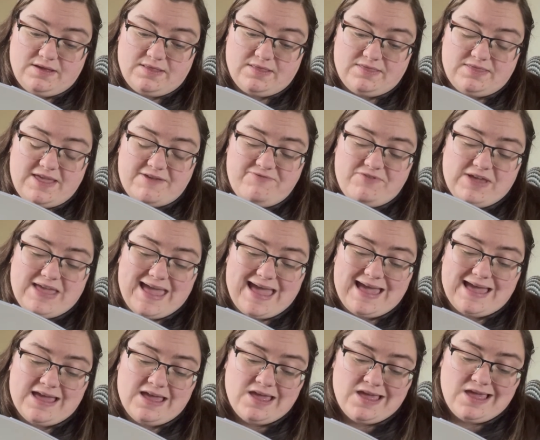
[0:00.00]
They
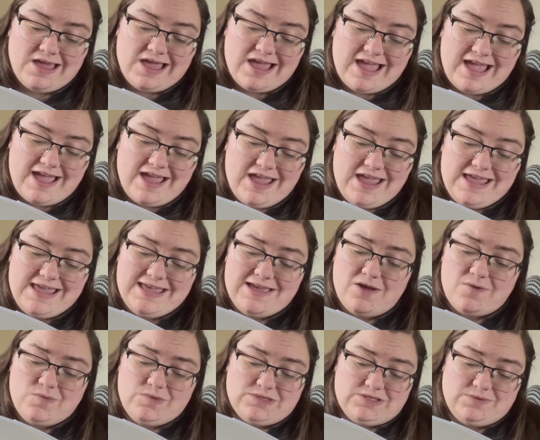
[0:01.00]
forget he
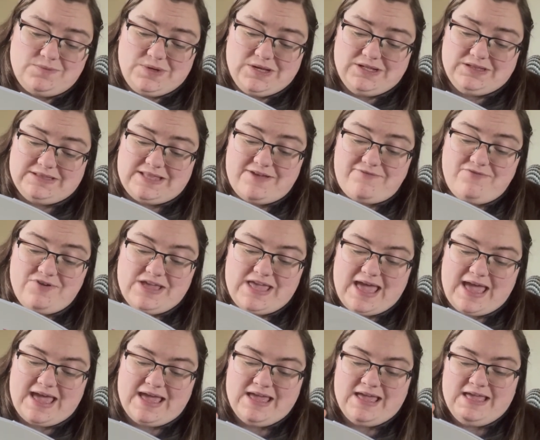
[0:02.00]
owns the world. They
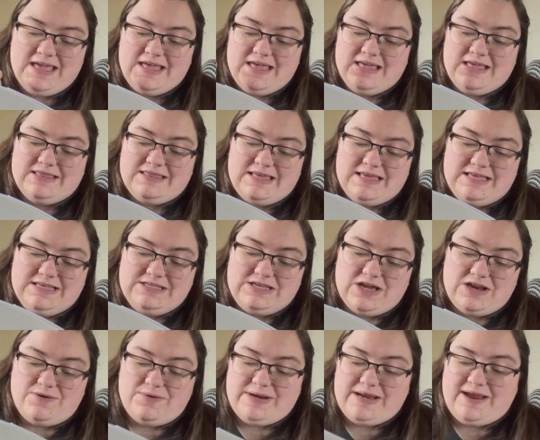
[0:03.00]
forget that he's
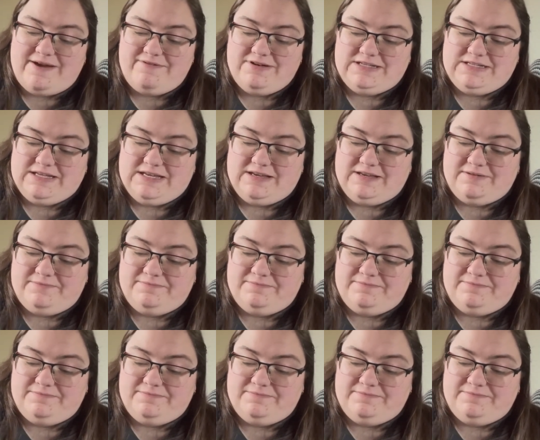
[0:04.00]
going to inherit it.